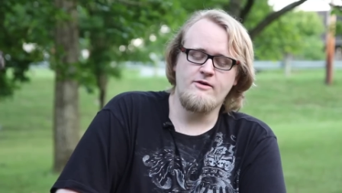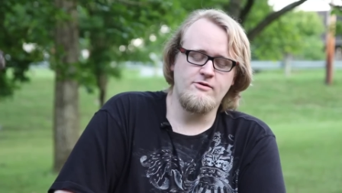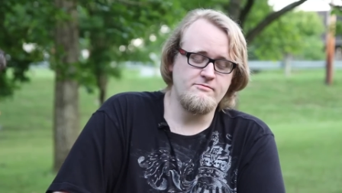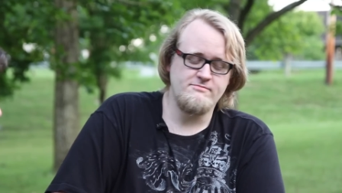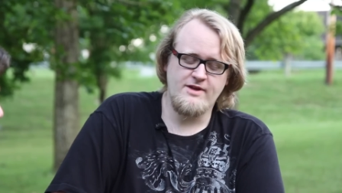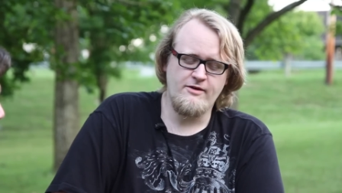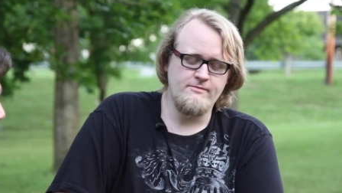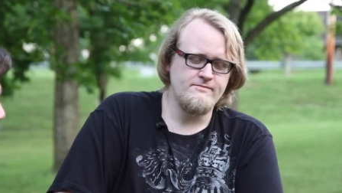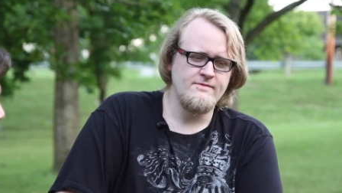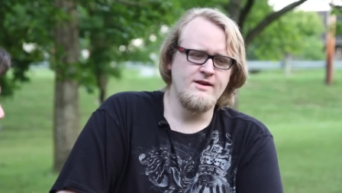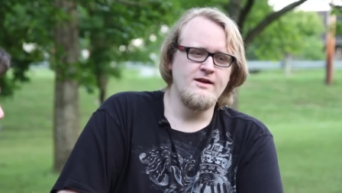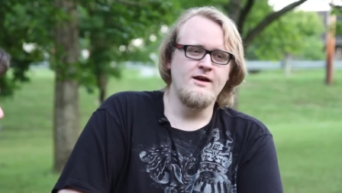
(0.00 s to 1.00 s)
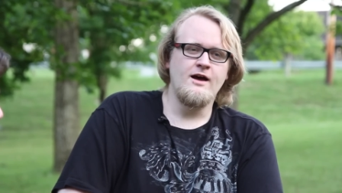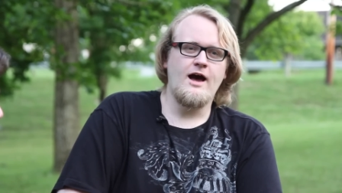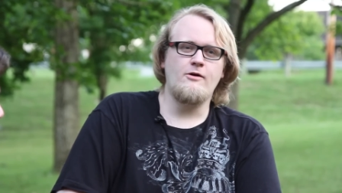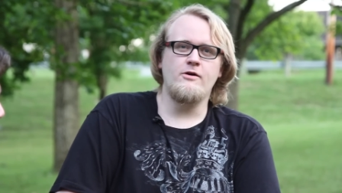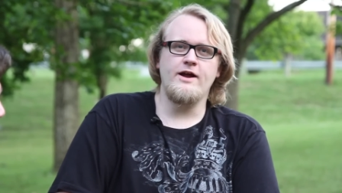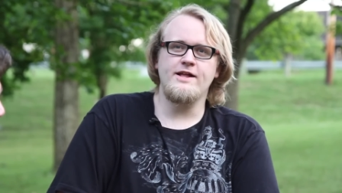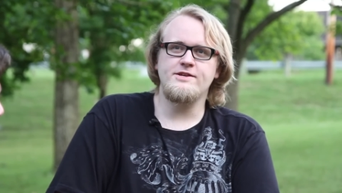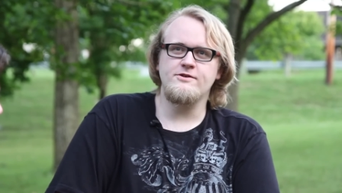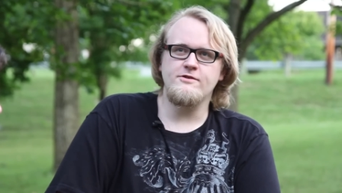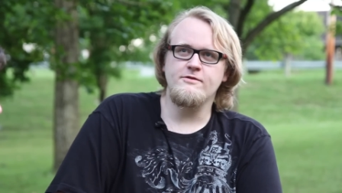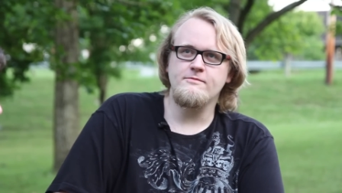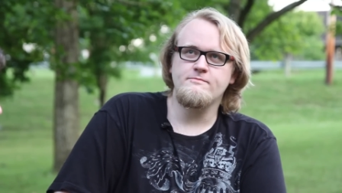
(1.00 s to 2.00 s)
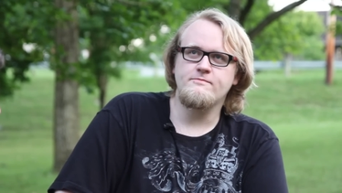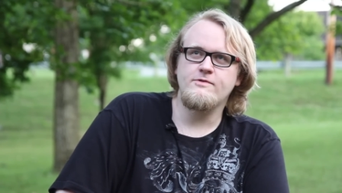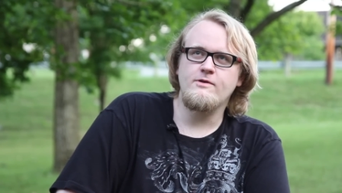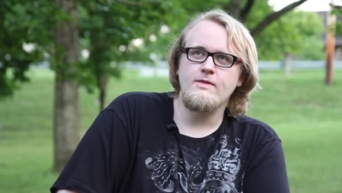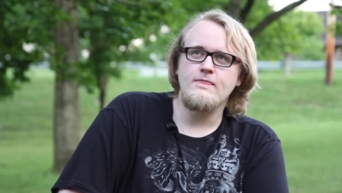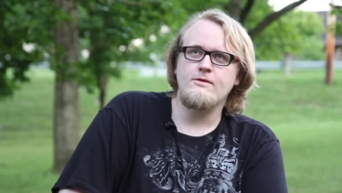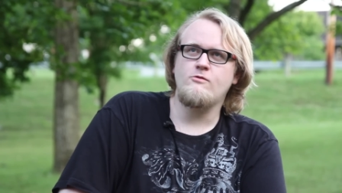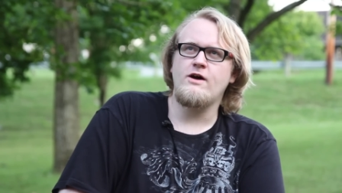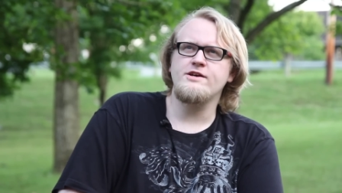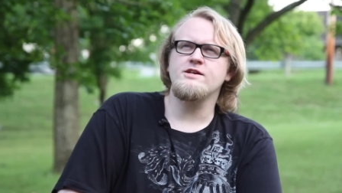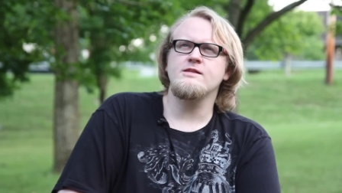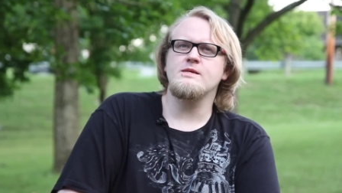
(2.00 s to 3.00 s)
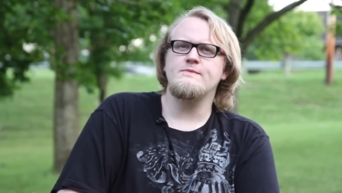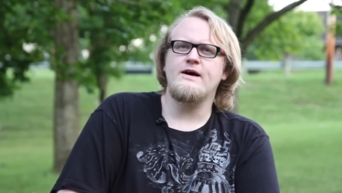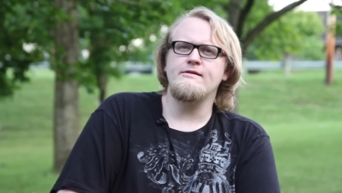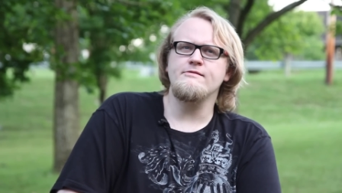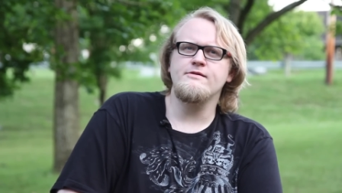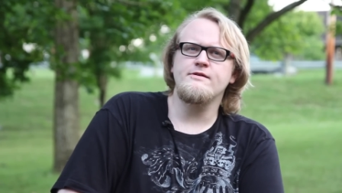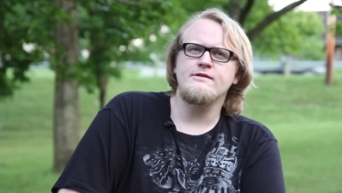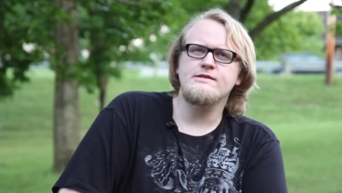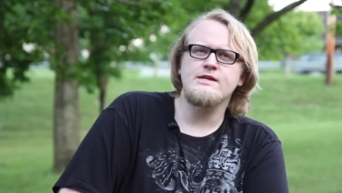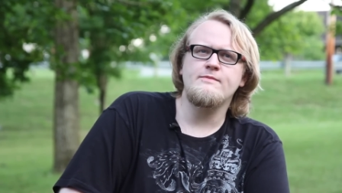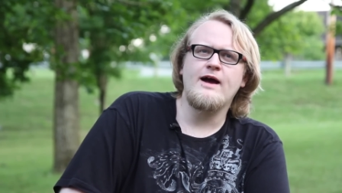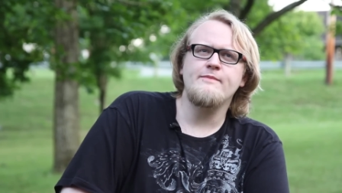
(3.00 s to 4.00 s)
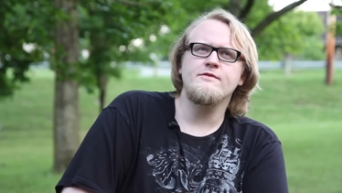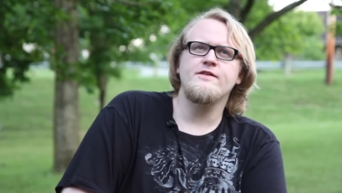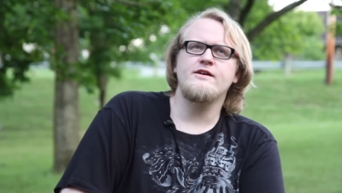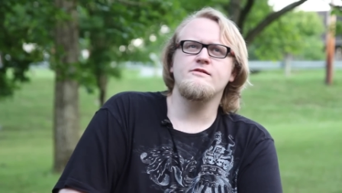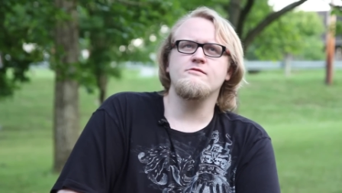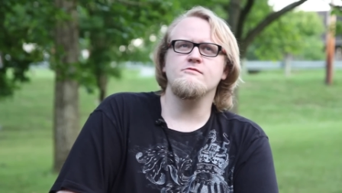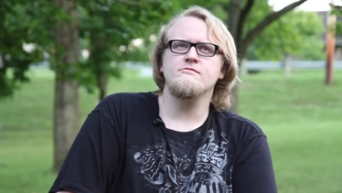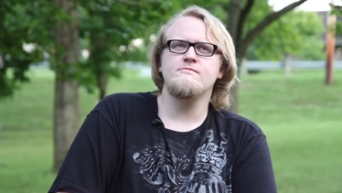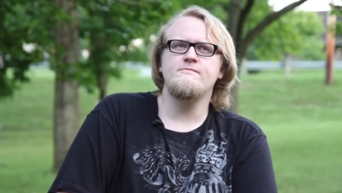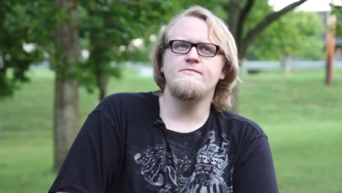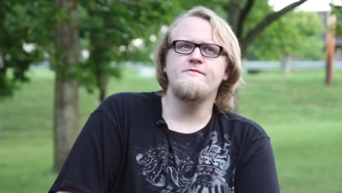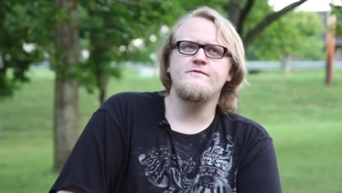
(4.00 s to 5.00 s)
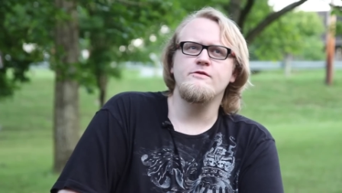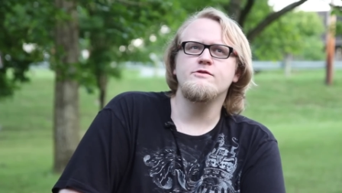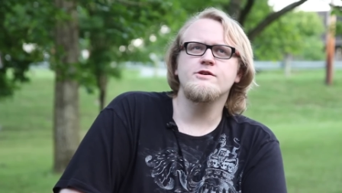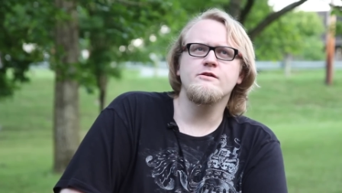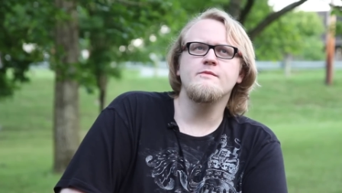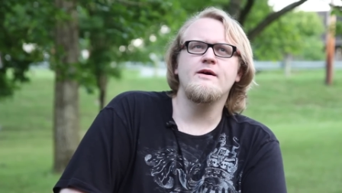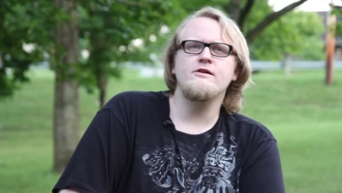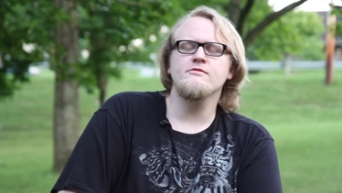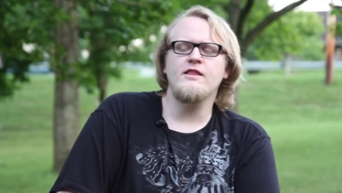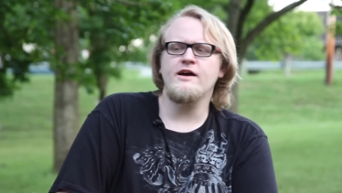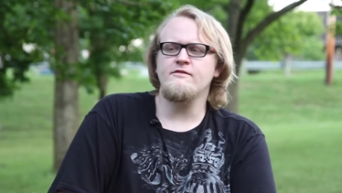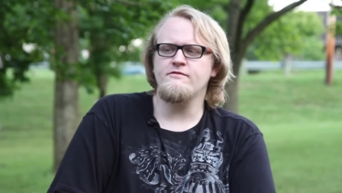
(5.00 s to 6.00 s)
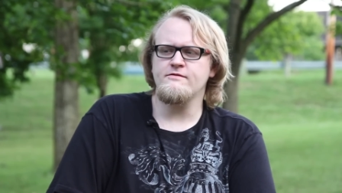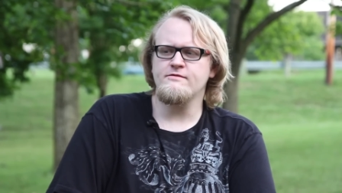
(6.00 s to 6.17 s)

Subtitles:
won't answer questions about some hypothetical future in my own life.